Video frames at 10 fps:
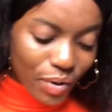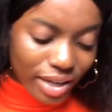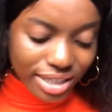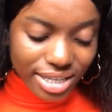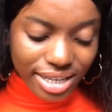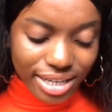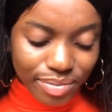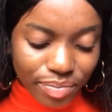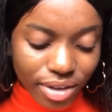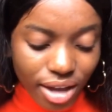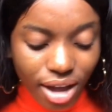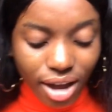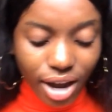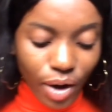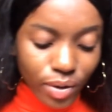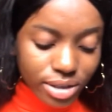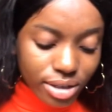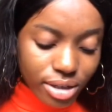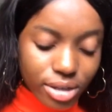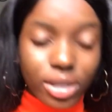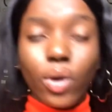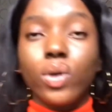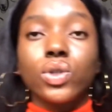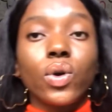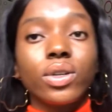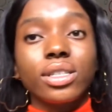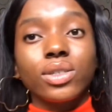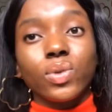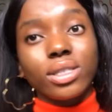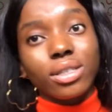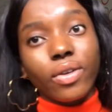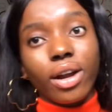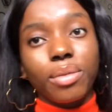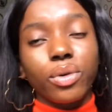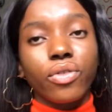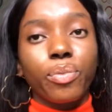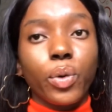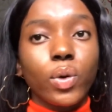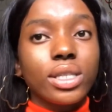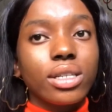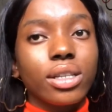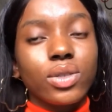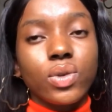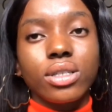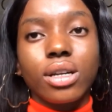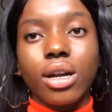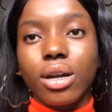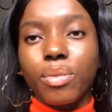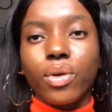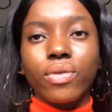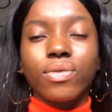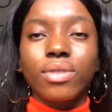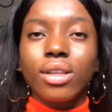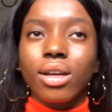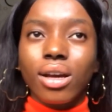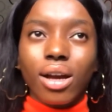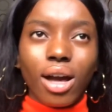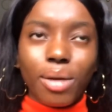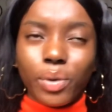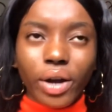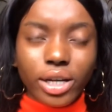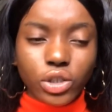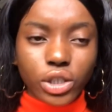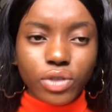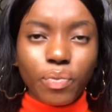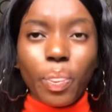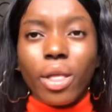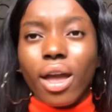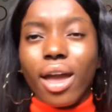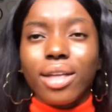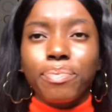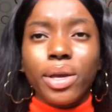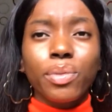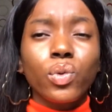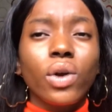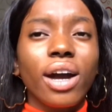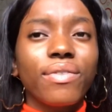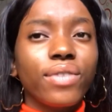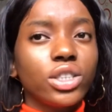creatine, kerosene. They also contain 20 grams of protein and 20 grams of carbohydrate. And people who are